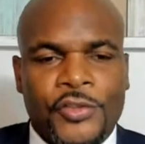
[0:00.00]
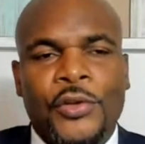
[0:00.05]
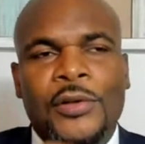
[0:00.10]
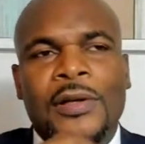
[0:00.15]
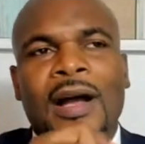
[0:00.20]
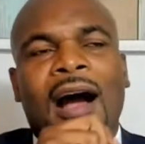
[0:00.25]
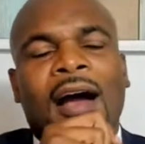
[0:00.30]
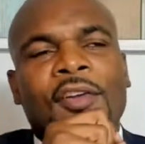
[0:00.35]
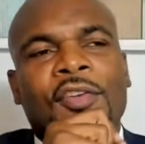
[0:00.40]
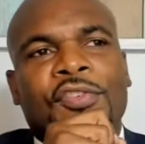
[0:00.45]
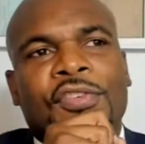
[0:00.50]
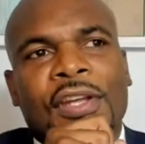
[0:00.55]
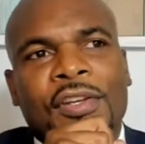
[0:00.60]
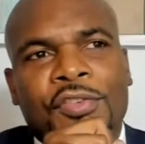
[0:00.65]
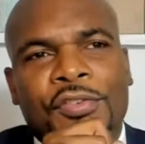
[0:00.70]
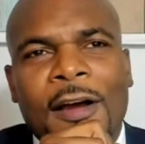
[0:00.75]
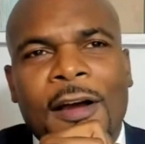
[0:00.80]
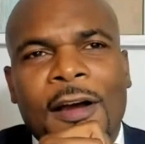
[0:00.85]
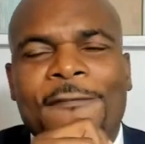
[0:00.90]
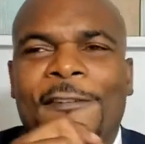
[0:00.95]
So God
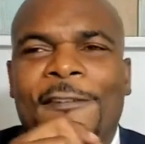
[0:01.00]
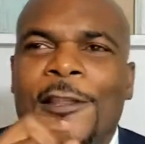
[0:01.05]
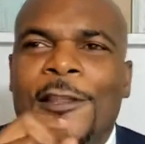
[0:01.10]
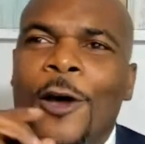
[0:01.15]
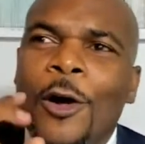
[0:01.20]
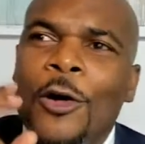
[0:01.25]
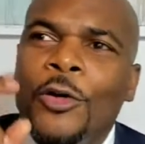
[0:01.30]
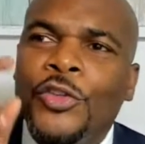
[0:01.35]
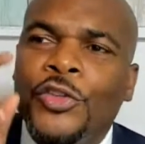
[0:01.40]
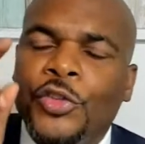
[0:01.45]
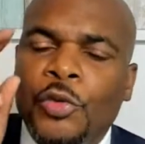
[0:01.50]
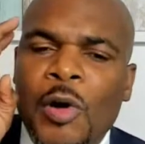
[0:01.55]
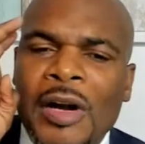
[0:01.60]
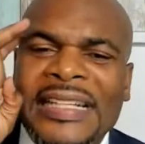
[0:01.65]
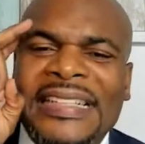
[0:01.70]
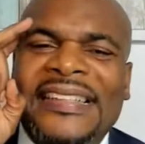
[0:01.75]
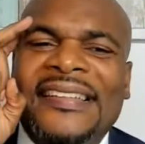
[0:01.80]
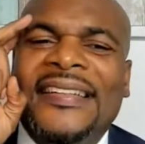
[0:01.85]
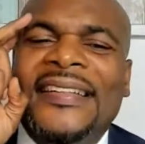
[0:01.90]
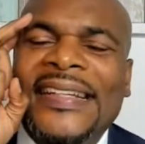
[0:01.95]
says, for those
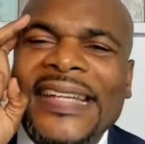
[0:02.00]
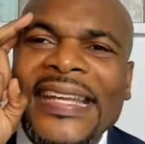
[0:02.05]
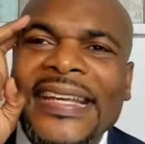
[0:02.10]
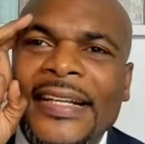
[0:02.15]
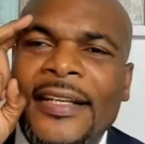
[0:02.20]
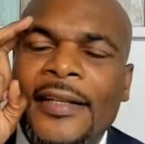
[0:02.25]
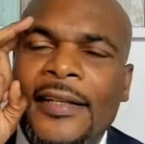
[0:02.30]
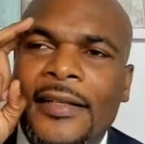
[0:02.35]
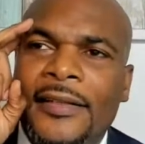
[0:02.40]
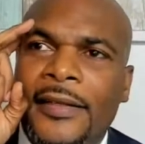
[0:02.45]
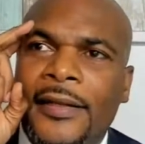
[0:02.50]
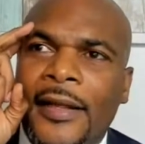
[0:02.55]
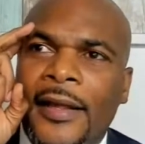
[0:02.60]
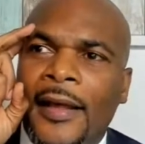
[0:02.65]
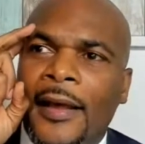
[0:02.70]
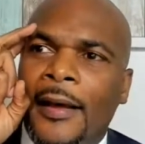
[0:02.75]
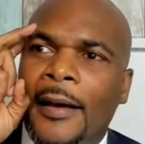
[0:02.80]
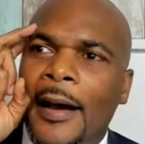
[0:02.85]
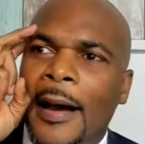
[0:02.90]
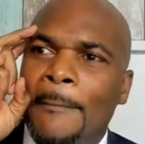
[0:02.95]
who are tickled
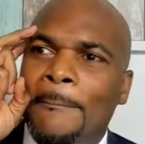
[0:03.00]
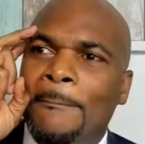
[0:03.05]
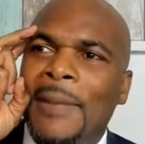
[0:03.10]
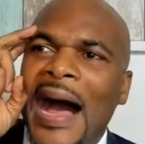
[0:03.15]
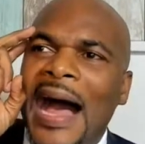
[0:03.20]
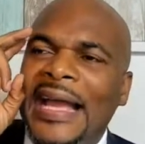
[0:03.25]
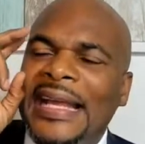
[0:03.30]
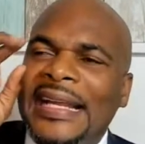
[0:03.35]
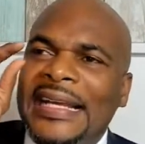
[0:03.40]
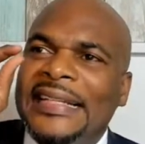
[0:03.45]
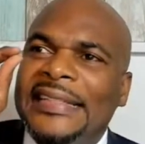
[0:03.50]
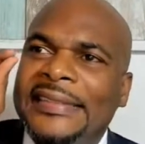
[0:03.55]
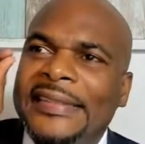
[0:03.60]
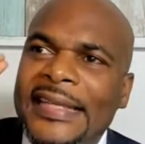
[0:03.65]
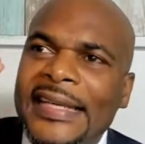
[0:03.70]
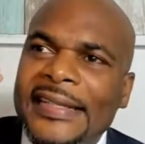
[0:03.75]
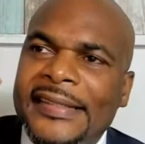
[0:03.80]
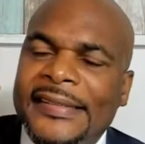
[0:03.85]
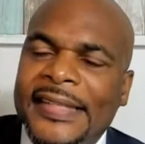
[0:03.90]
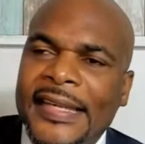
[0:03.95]
by
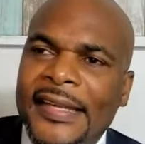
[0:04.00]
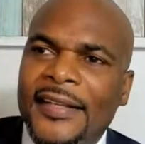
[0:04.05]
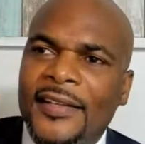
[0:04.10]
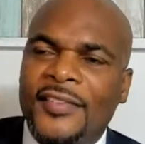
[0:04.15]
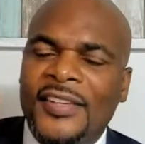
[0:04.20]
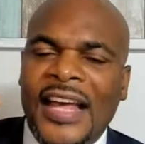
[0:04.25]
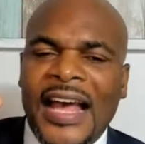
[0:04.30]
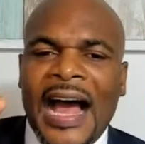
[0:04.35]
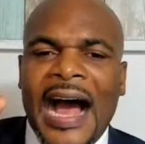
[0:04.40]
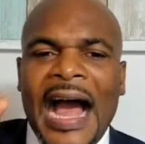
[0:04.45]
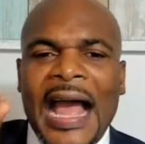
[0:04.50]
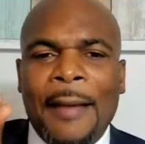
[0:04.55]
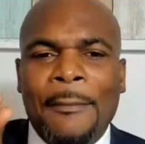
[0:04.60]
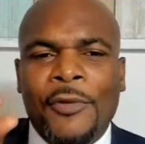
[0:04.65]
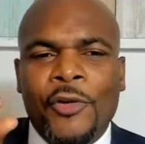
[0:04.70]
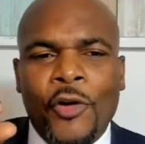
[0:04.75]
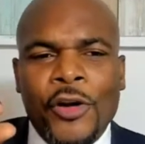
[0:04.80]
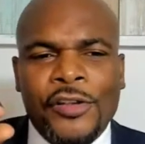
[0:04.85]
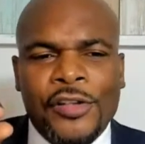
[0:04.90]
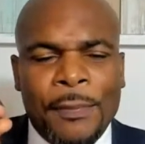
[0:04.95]
details, I
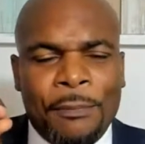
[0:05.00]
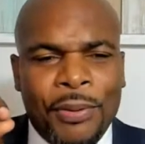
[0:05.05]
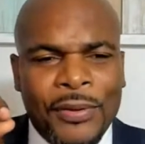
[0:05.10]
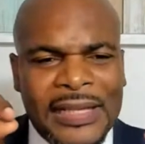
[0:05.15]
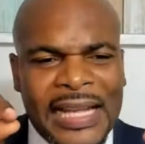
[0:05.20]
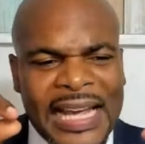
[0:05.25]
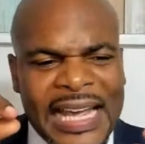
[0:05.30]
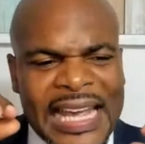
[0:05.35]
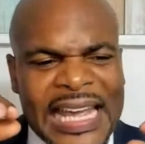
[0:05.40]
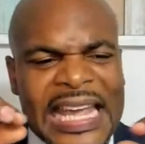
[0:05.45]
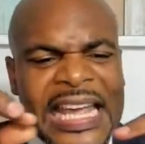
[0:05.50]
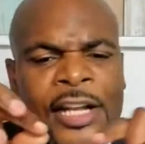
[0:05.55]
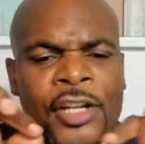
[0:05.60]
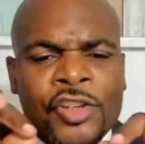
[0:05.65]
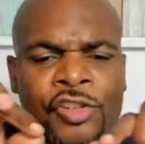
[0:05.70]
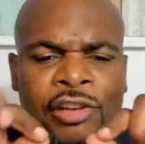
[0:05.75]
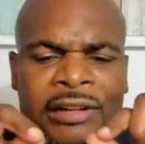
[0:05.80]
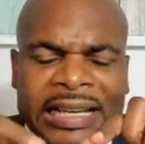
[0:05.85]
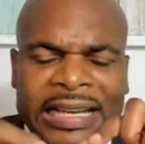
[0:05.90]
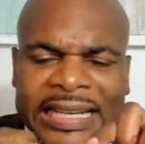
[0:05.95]
am going to put
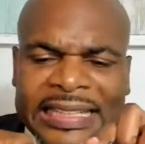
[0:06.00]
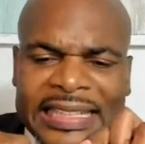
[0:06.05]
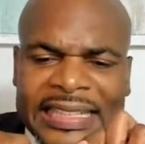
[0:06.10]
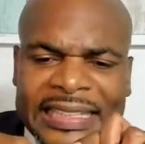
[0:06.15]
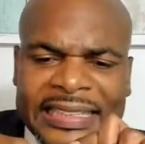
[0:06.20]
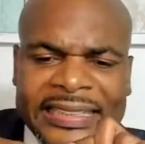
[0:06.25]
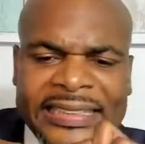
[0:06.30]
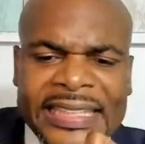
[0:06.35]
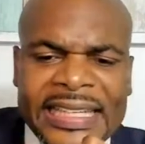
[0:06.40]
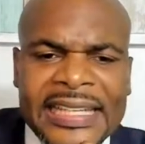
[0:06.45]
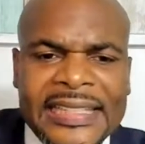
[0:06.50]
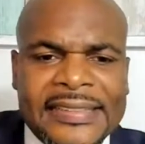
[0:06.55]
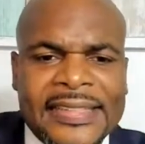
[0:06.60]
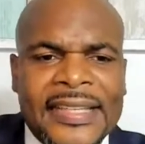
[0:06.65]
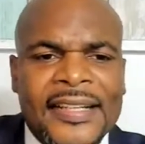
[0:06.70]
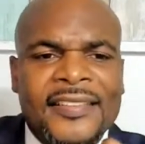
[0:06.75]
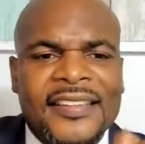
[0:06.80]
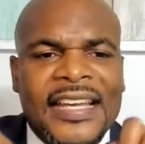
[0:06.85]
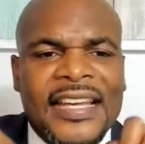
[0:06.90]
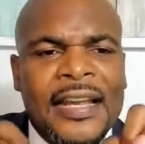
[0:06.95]
intricate
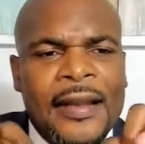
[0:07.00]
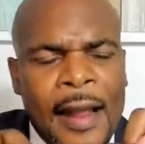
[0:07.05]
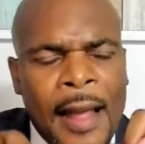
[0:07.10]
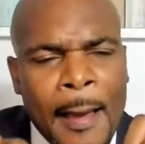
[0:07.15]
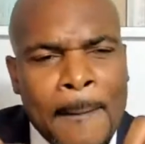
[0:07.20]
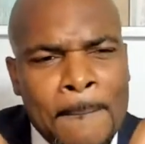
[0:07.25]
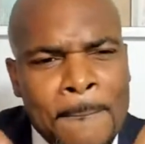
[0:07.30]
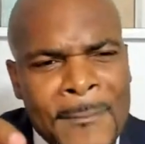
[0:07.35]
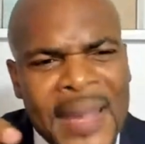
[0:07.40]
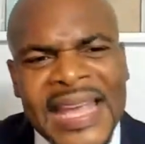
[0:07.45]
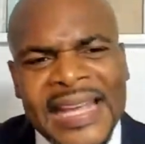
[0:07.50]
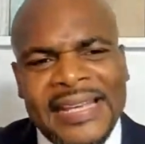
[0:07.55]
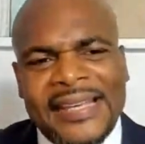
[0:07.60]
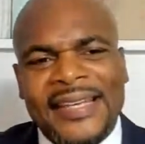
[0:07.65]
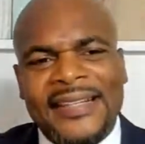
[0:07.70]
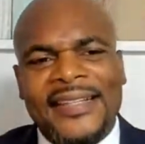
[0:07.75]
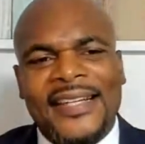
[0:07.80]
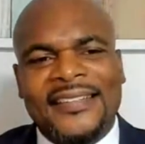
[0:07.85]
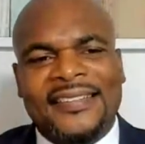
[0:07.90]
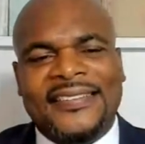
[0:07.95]
details in
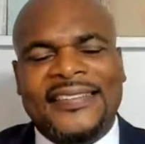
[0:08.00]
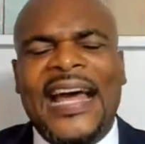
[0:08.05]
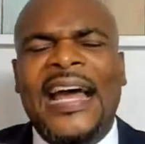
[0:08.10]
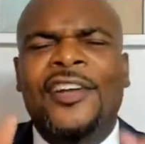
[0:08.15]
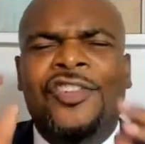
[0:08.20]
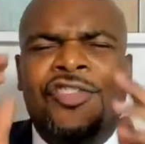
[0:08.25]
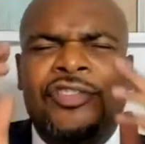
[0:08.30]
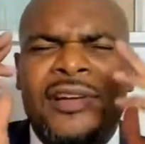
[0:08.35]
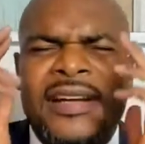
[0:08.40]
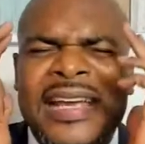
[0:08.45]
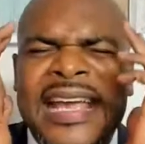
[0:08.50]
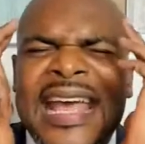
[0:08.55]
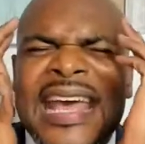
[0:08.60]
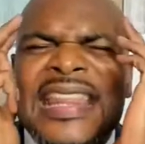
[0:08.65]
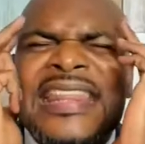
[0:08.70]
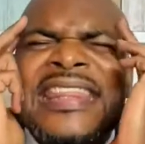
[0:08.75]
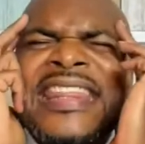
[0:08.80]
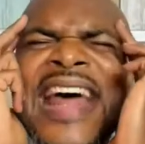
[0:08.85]
making the sanctuary.